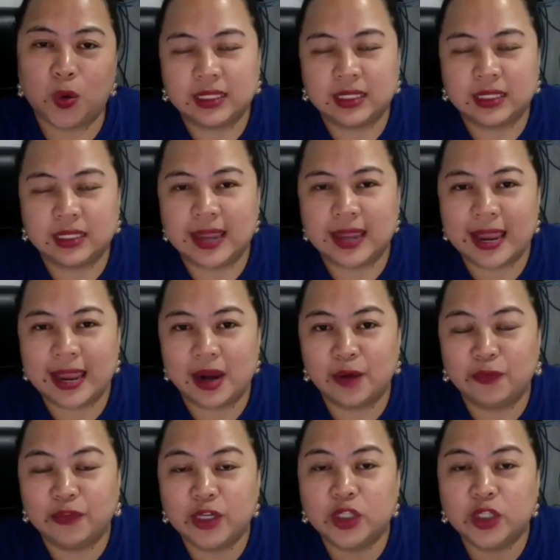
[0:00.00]
they are
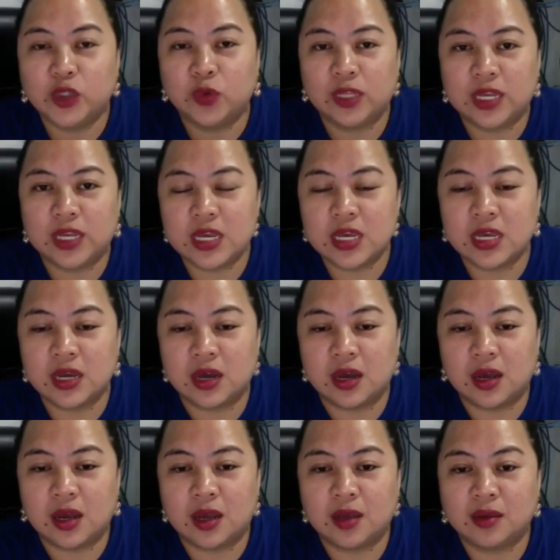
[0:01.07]
virtually
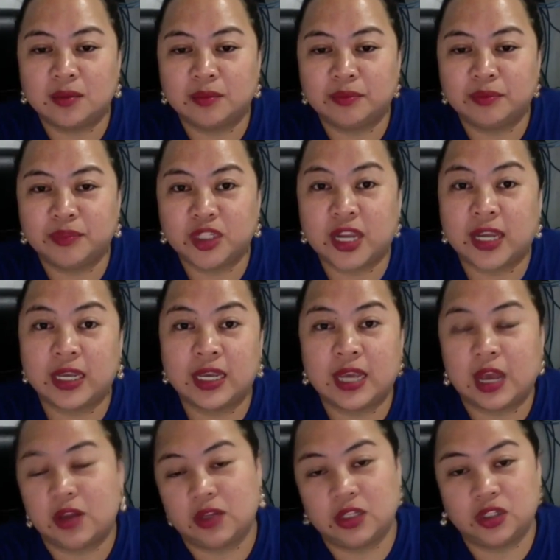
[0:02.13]
checking
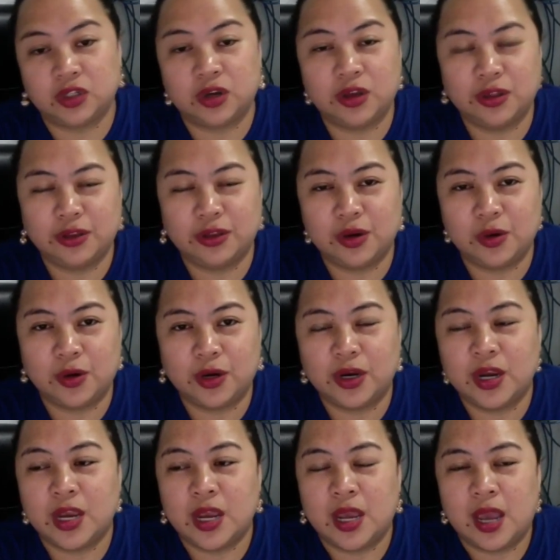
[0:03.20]
out each other, or
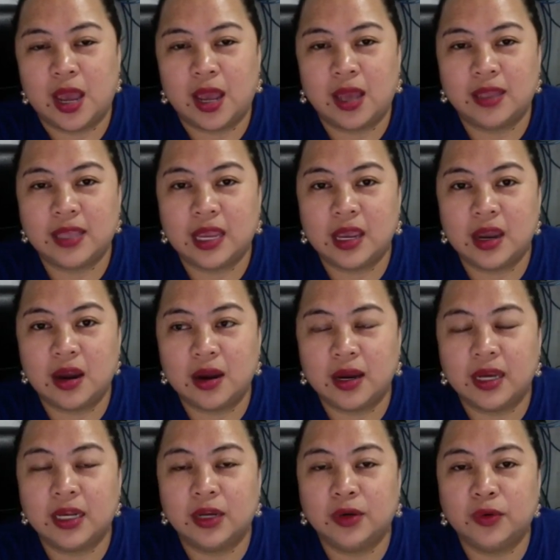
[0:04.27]
they are
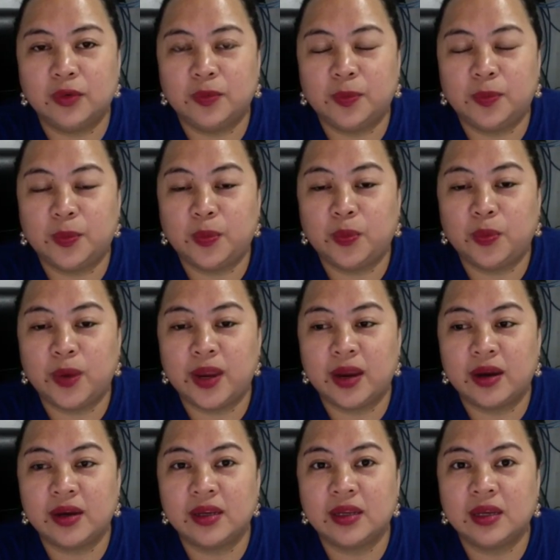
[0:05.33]
in a group
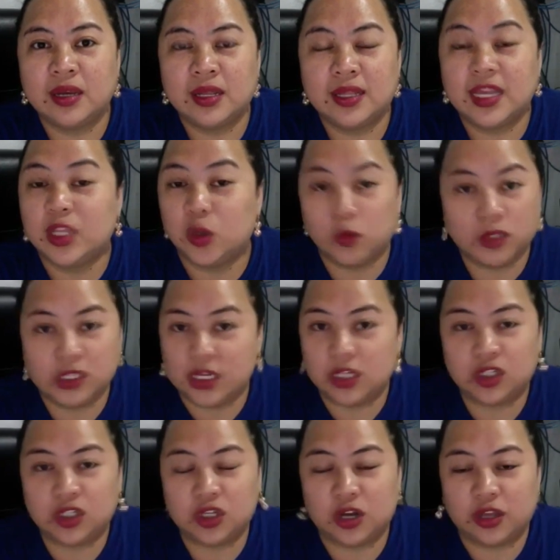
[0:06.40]
where they don't see
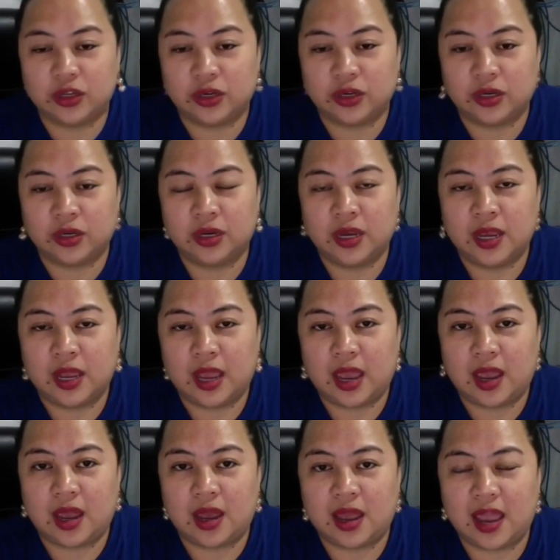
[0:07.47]
each other
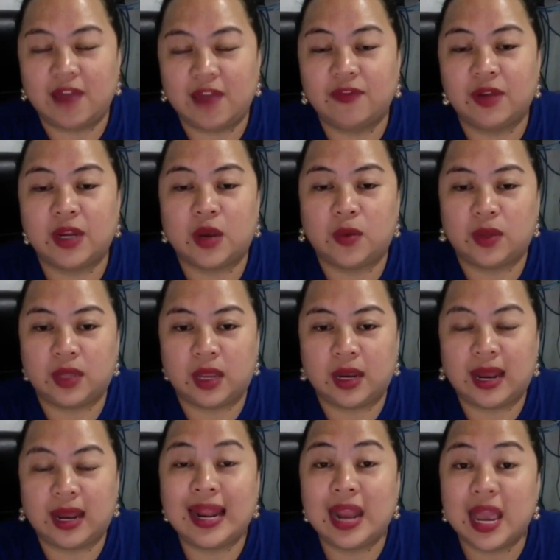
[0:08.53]
every now and then.
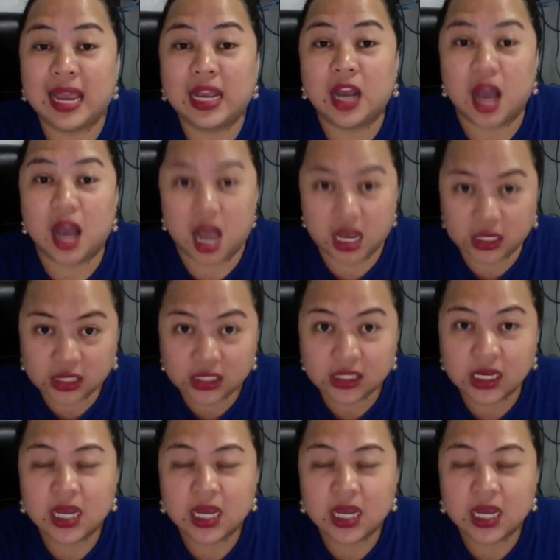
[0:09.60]
Unlike us,